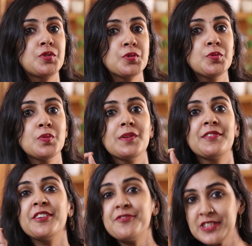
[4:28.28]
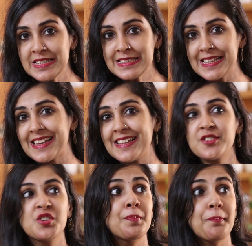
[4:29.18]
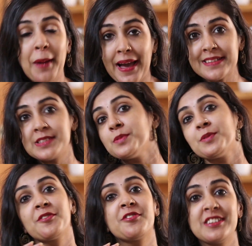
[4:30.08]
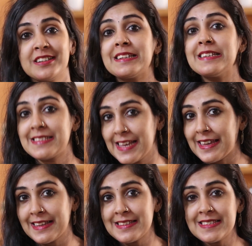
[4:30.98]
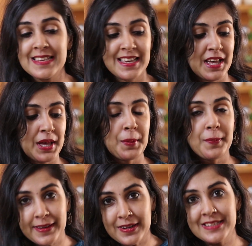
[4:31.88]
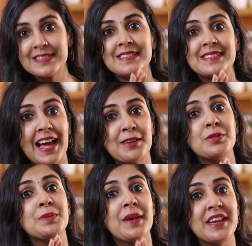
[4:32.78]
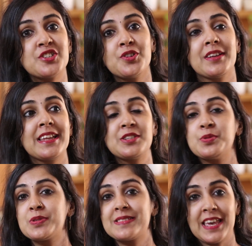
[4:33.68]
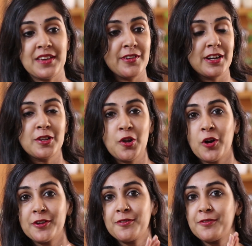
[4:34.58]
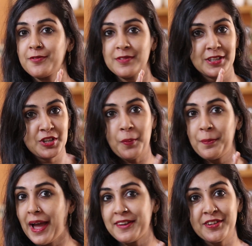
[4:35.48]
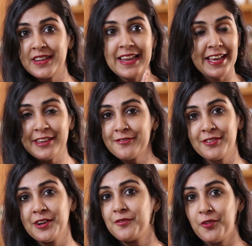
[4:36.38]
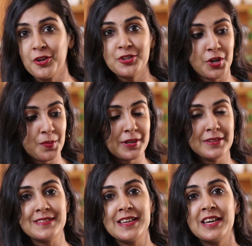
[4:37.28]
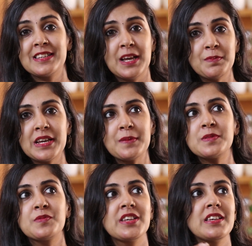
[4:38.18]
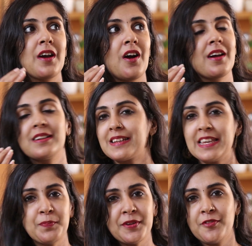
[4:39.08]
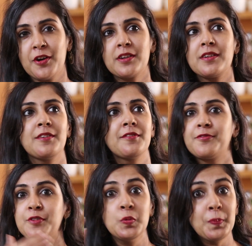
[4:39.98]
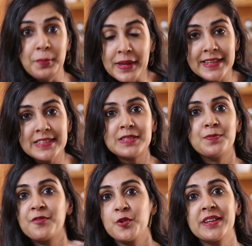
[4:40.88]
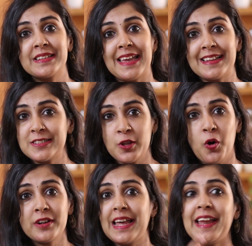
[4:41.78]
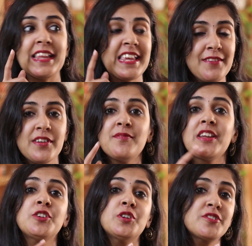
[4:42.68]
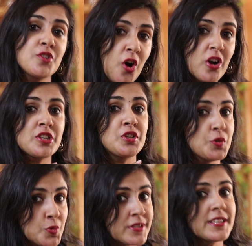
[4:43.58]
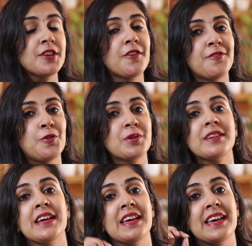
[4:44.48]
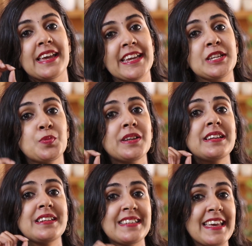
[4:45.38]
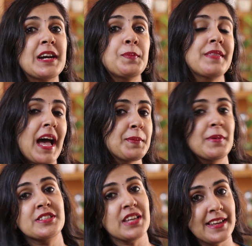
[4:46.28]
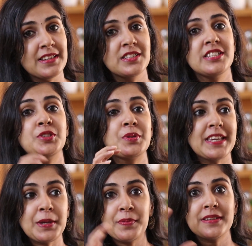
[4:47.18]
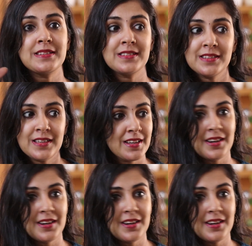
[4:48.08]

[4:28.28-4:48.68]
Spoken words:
to 15 seconds, a maximum of 30 seconds, because that will make sure that you save a lot of your battery life for sure, because sometimes we keep it for few minutes before it gets locked, and even when you're not using your phone, it will take up that much energy to keep it